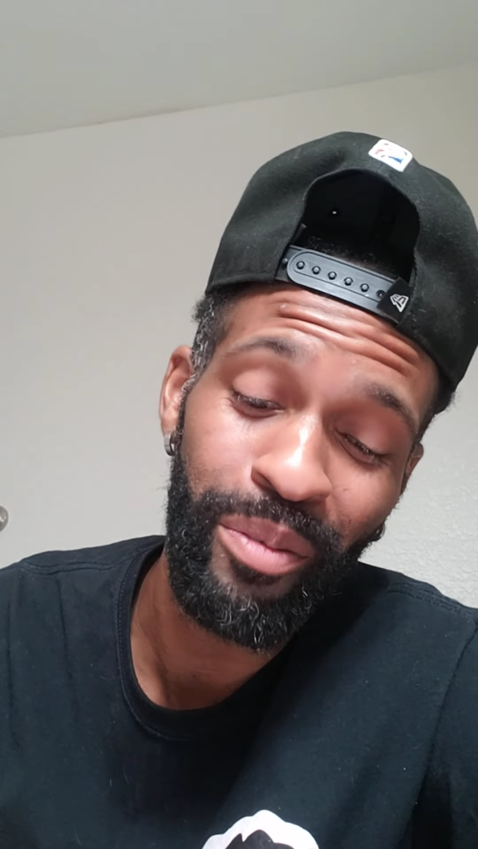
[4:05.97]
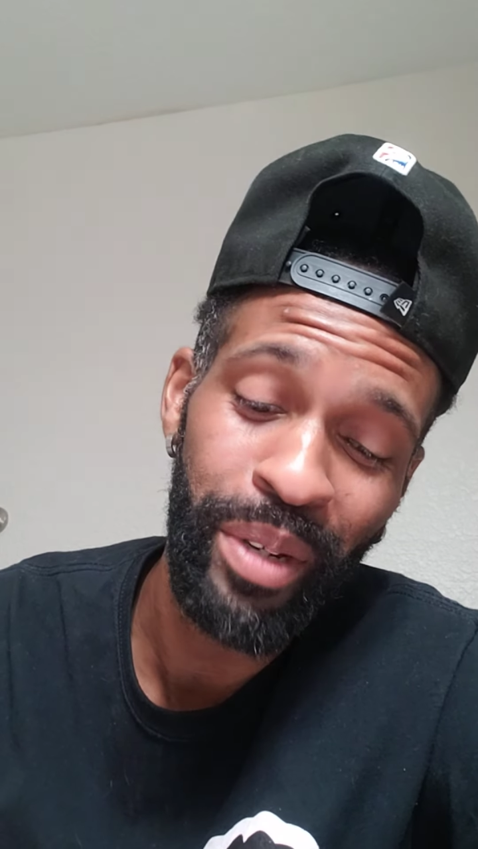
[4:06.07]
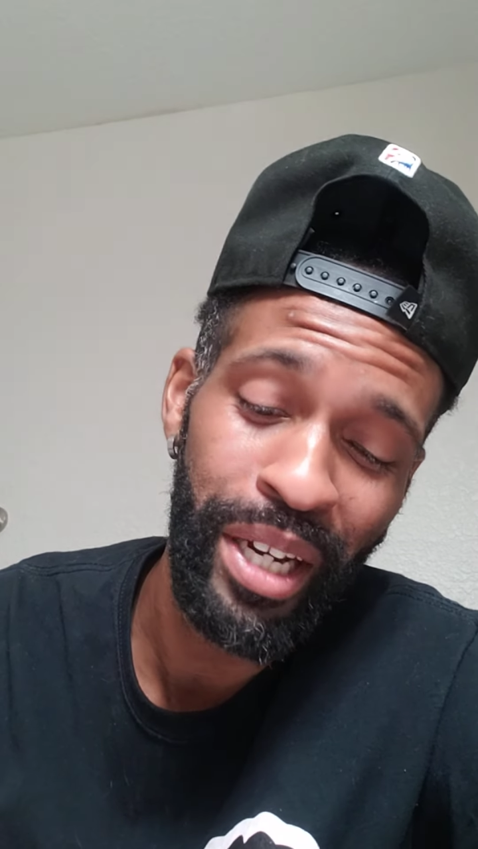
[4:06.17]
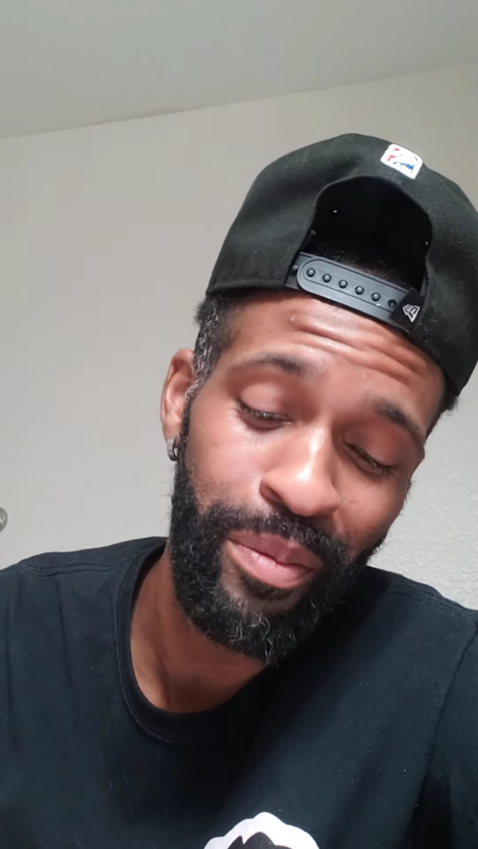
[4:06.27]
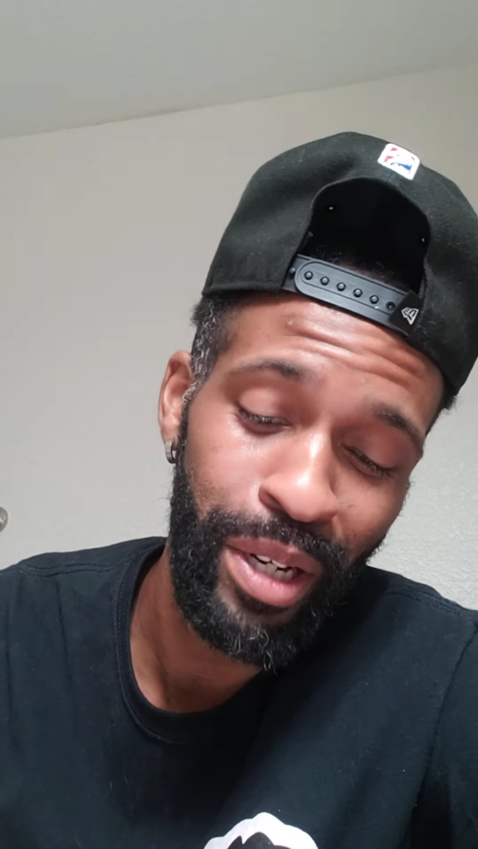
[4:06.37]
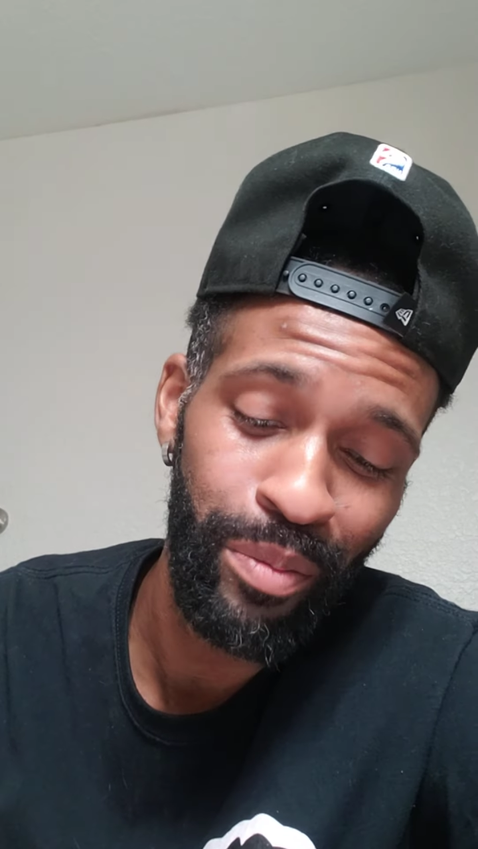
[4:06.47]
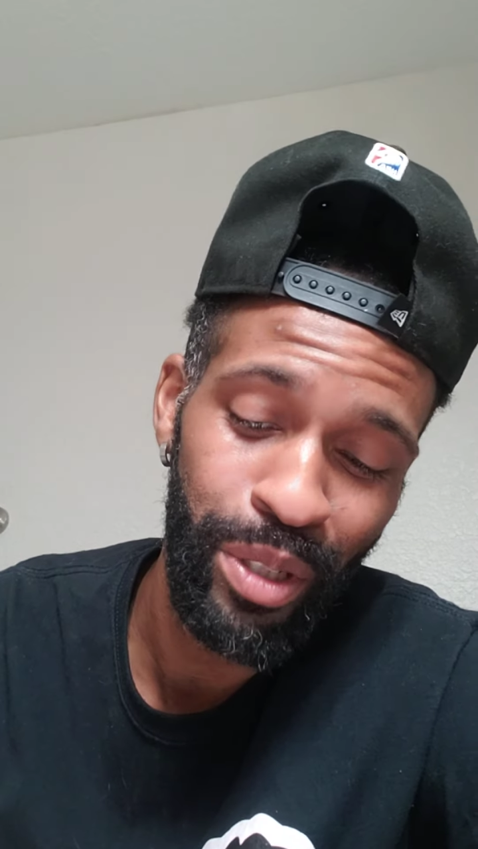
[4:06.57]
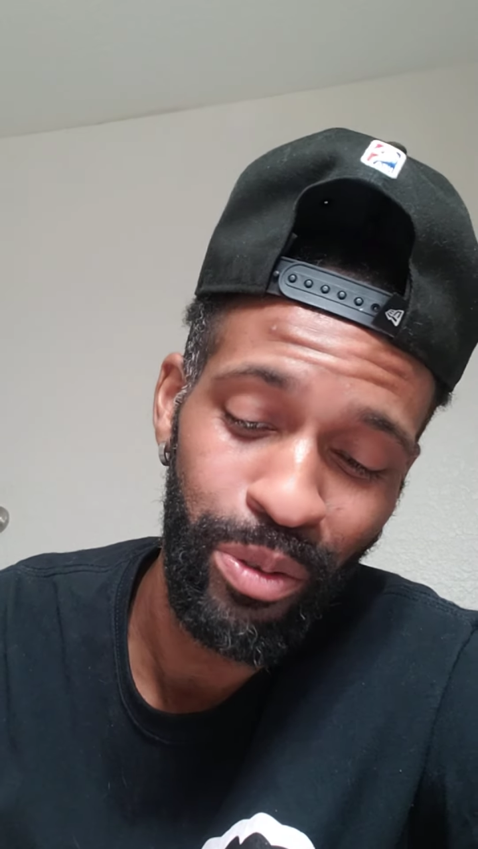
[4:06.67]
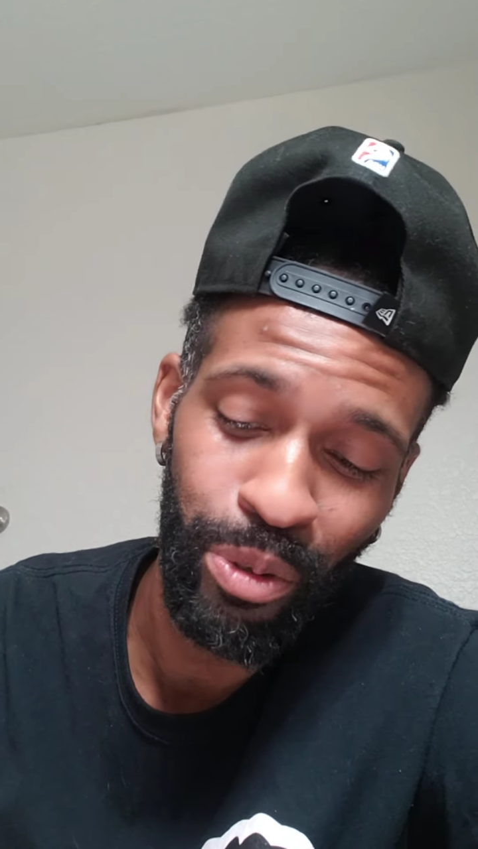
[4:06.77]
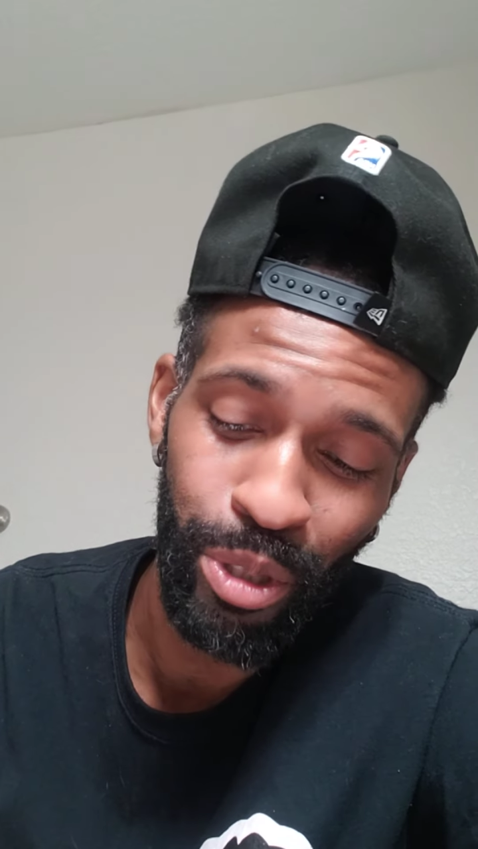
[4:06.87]
man, make
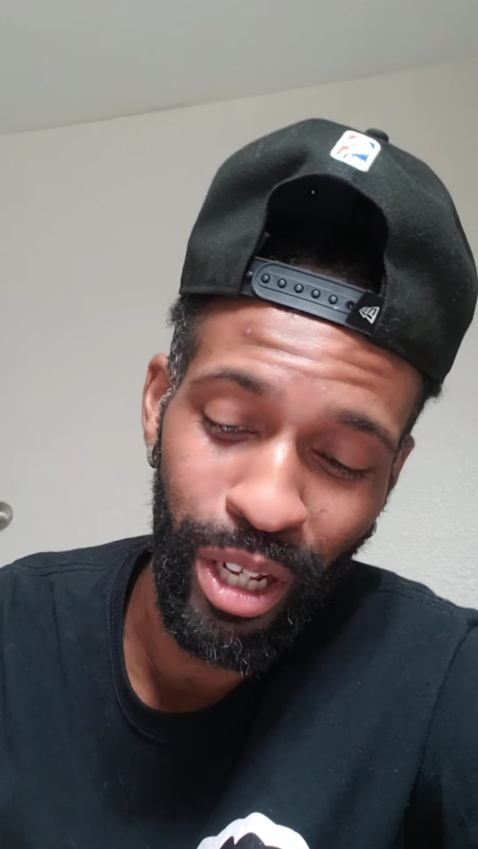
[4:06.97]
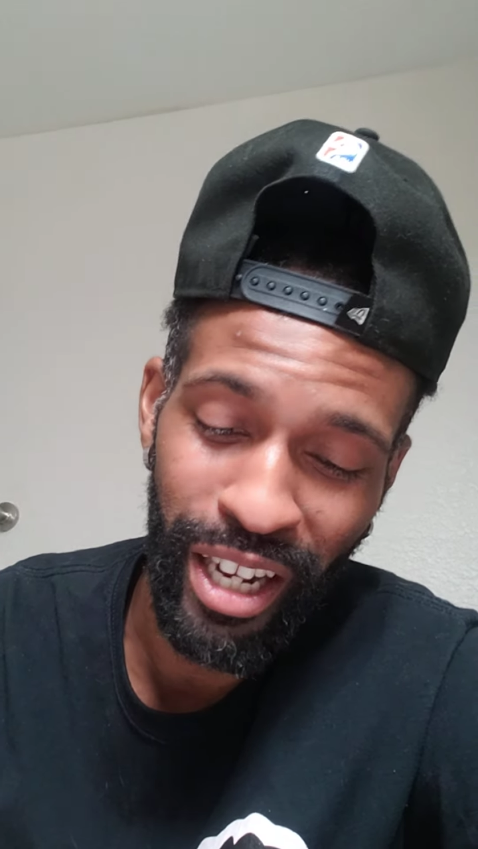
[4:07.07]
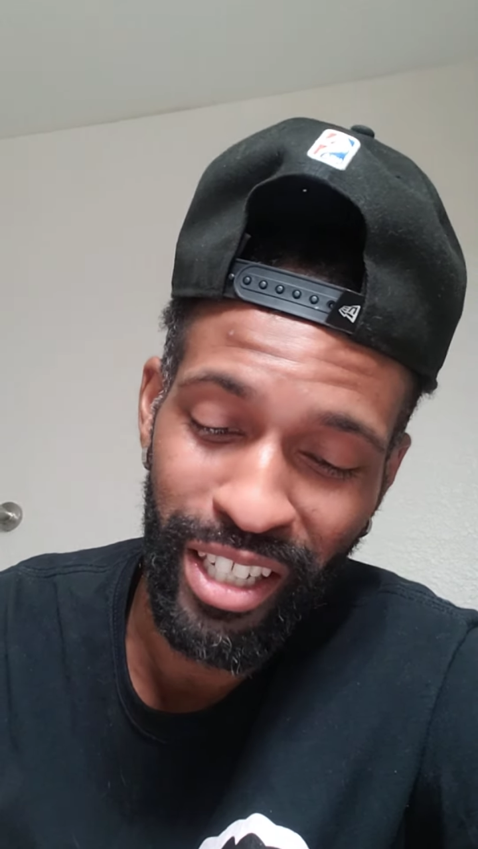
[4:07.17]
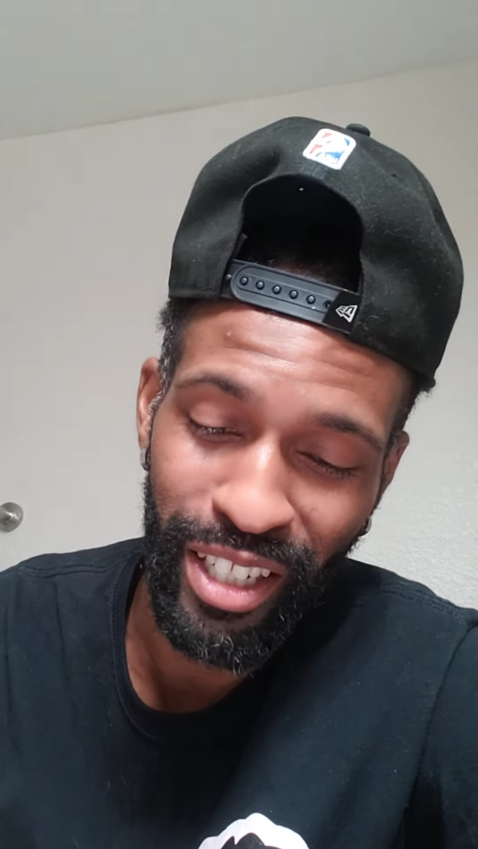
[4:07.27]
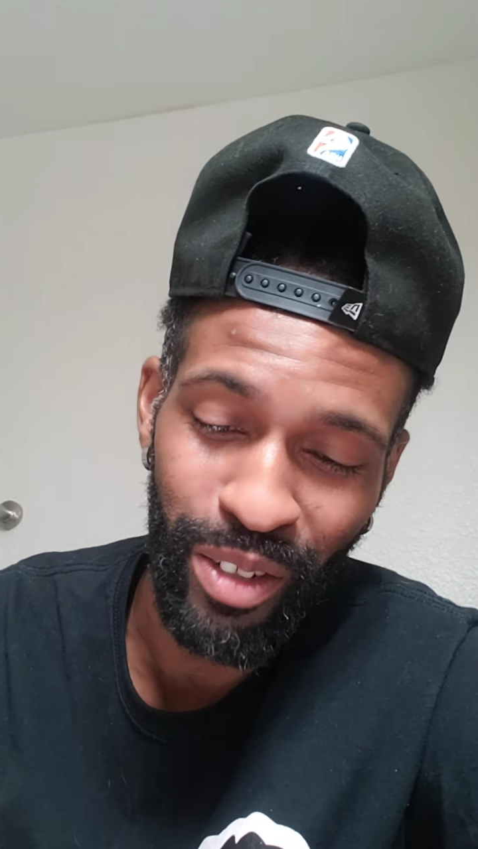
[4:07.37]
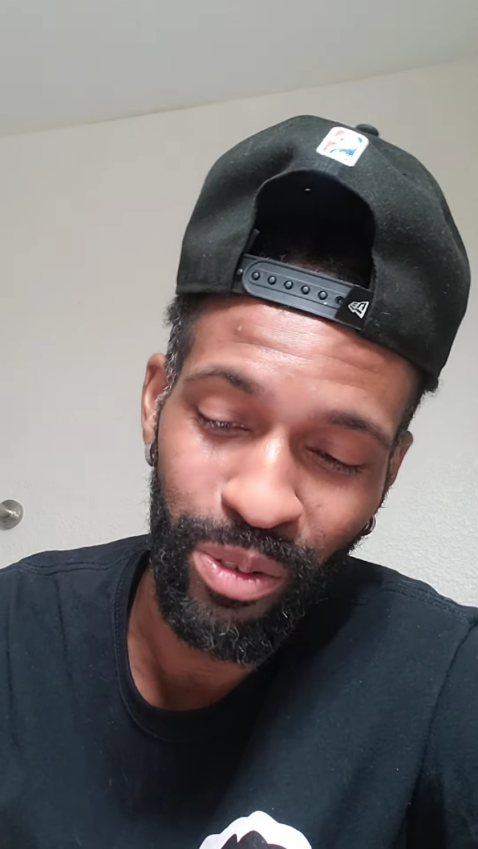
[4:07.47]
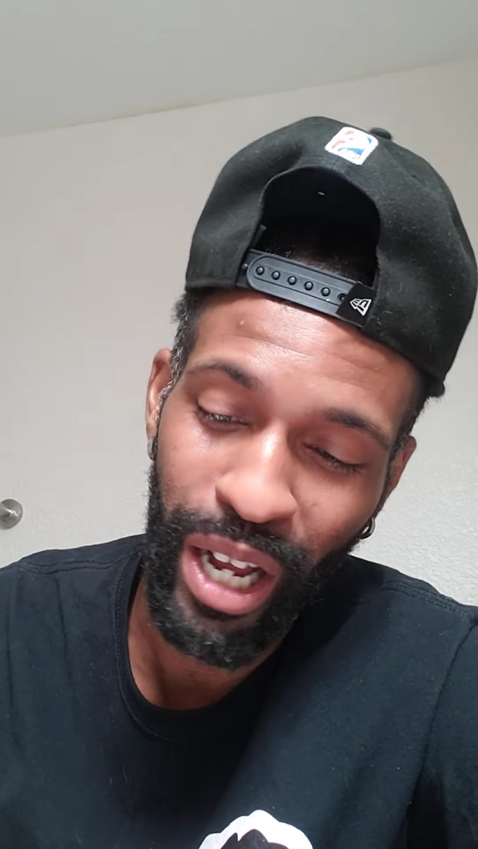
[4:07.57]
me realize, like,